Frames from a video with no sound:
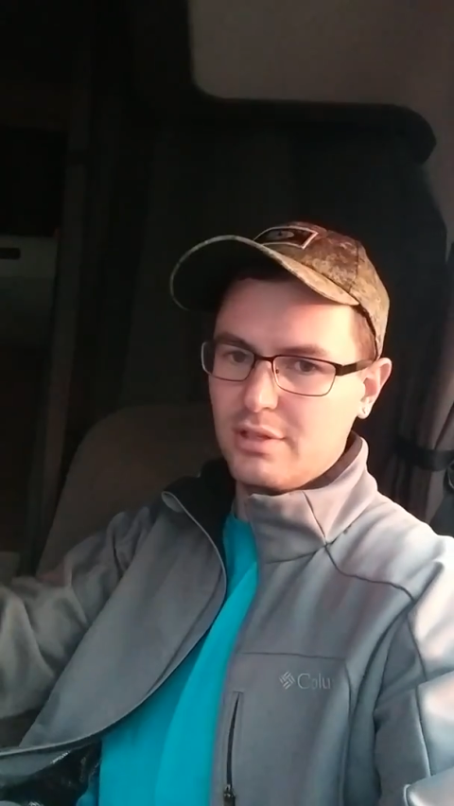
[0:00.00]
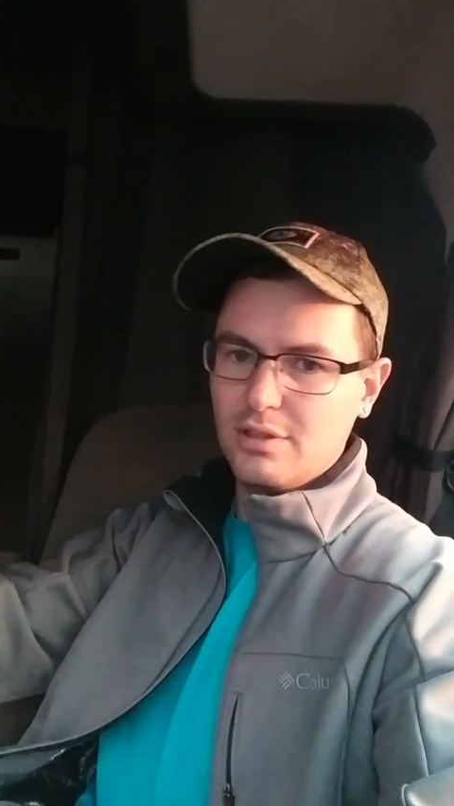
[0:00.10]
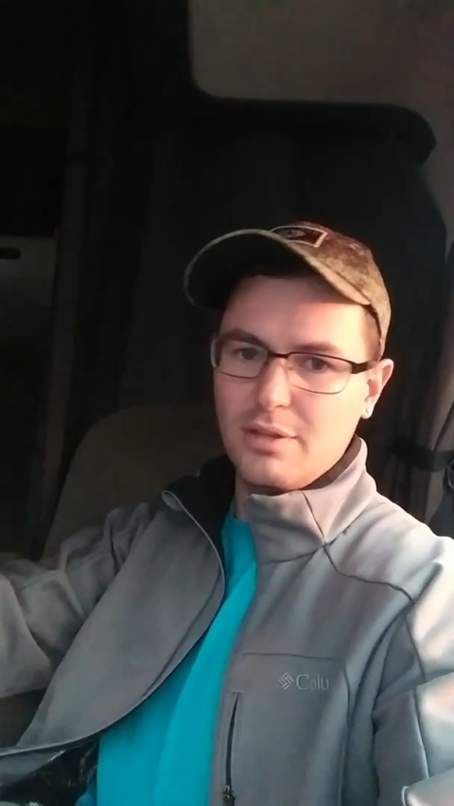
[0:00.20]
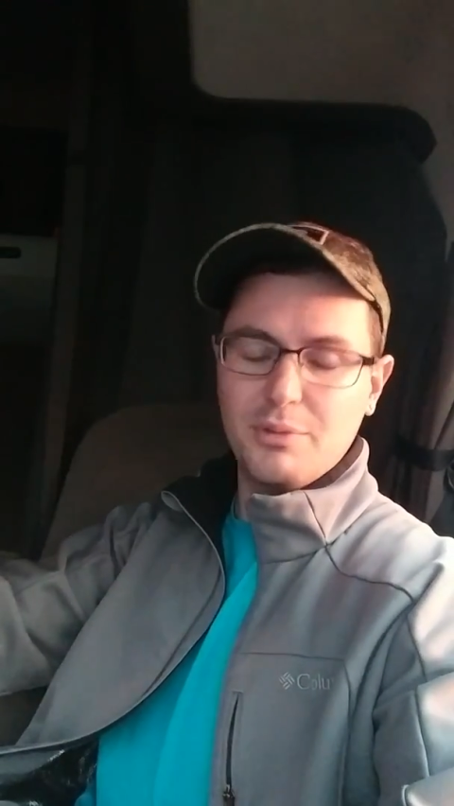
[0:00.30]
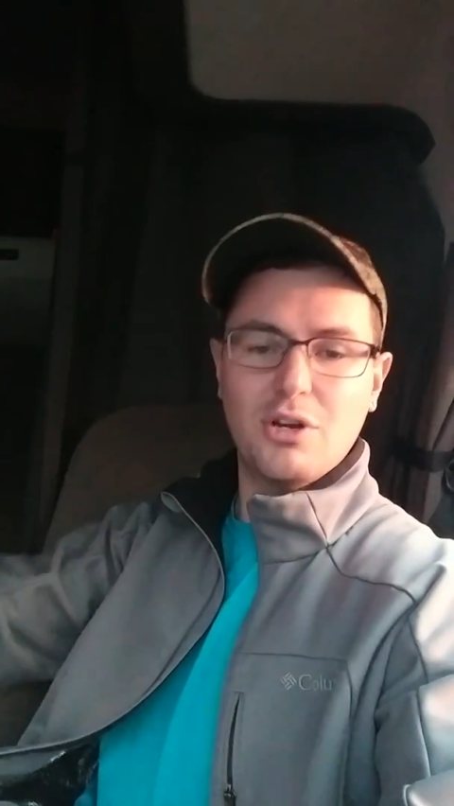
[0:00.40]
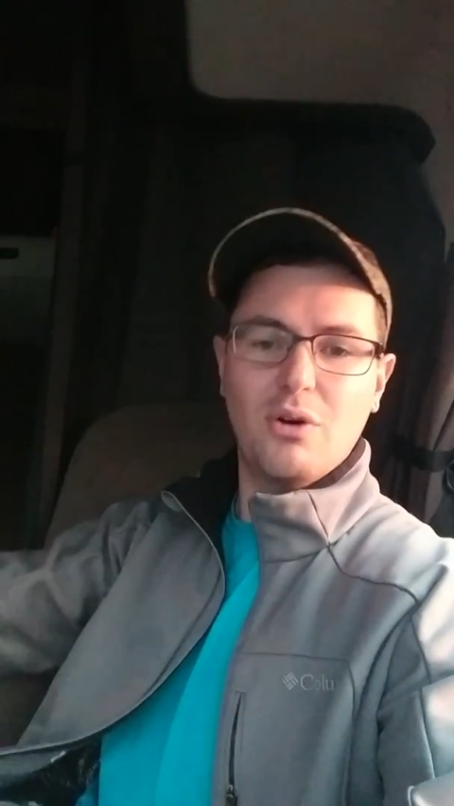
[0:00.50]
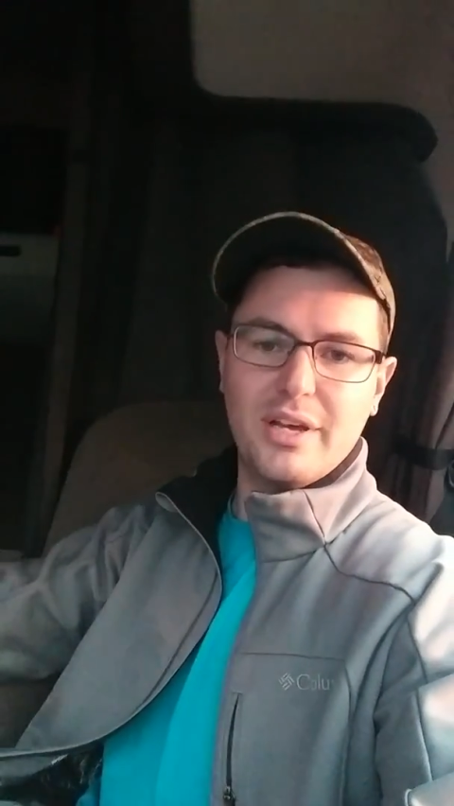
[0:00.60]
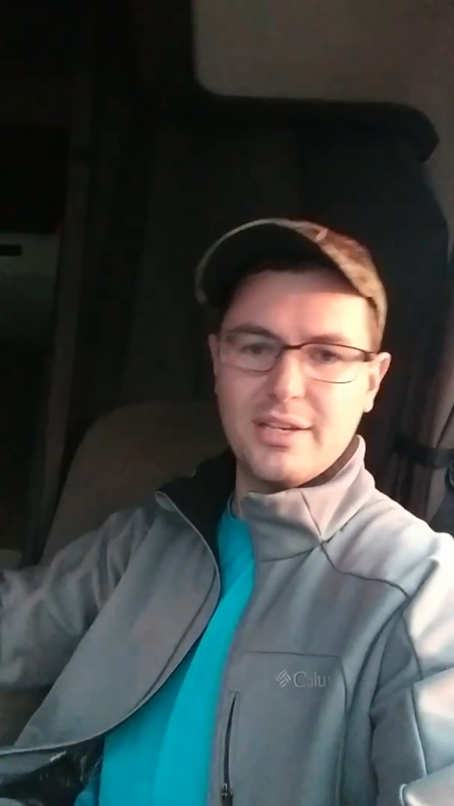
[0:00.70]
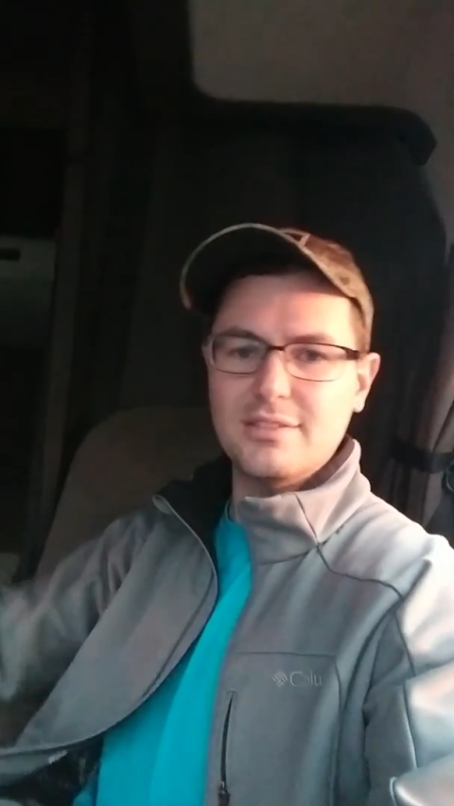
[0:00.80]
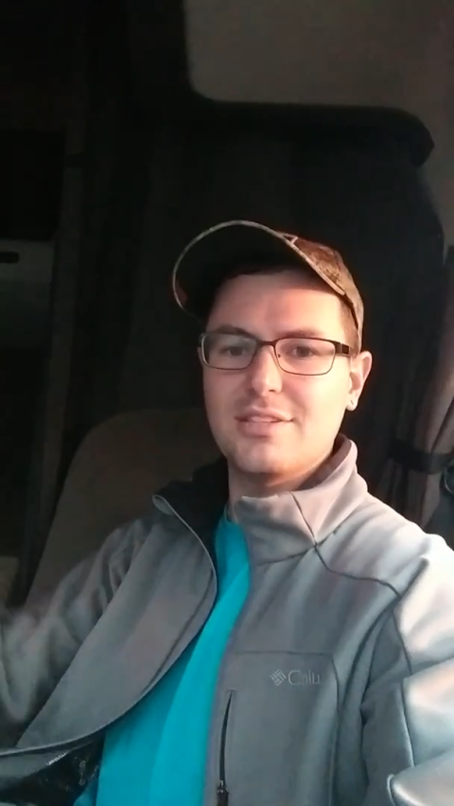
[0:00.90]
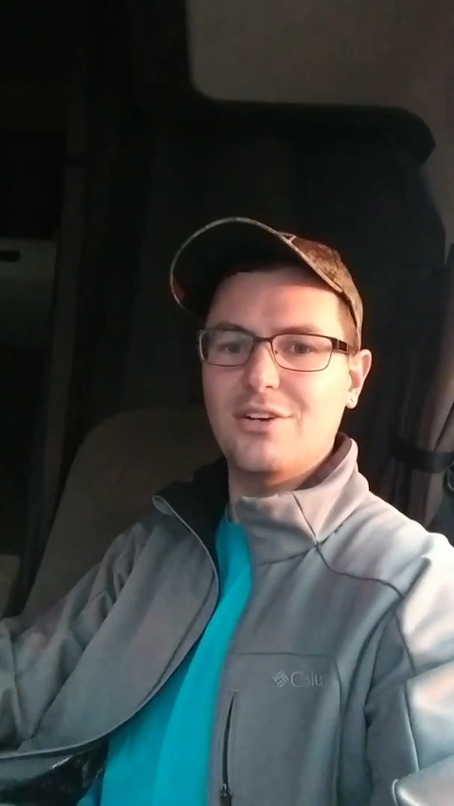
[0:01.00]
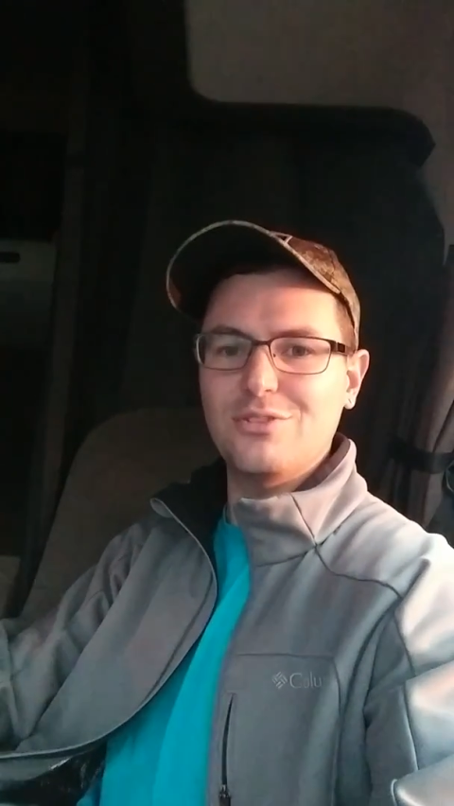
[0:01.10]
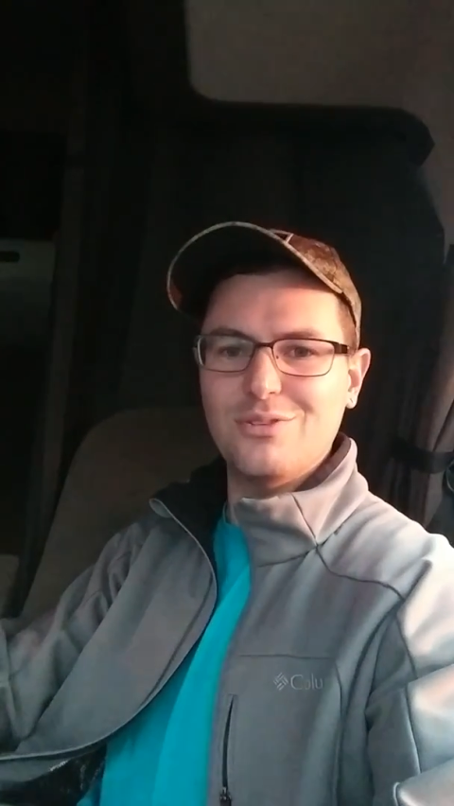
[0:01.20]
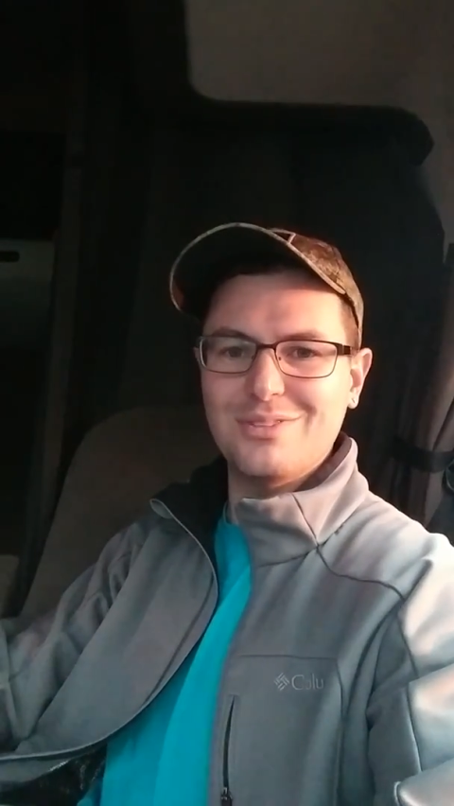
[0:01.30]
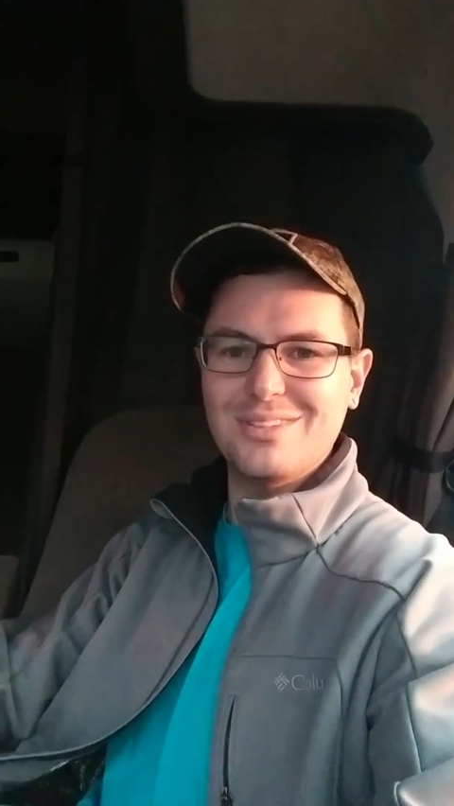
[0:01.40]
let me go ahead and tell
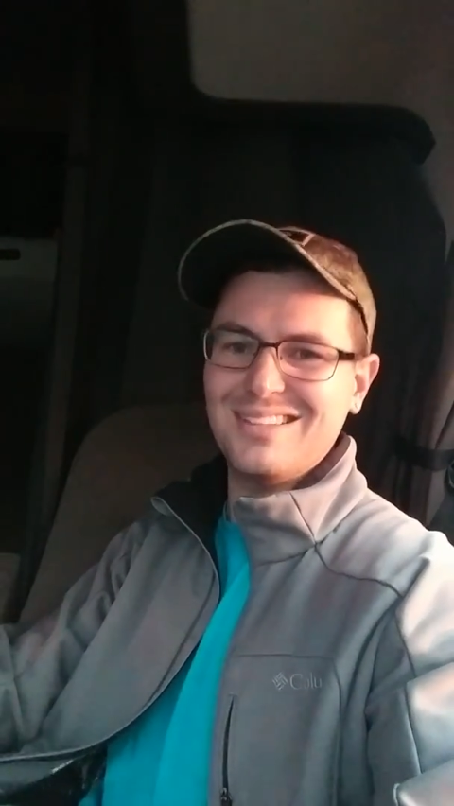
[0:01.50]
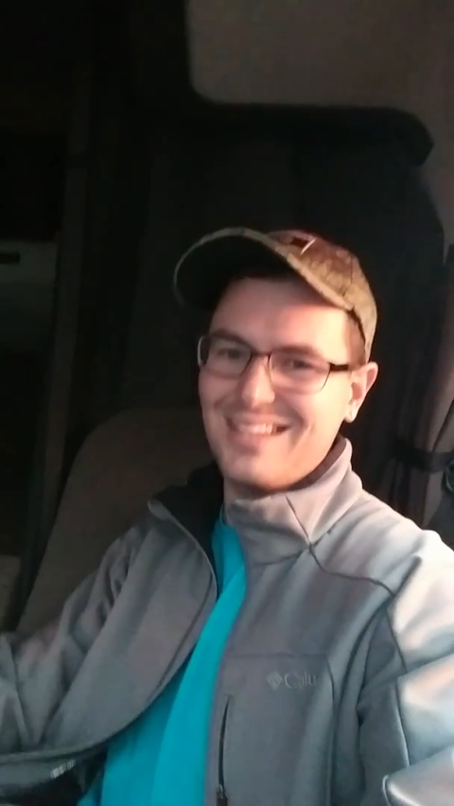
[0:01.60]
you that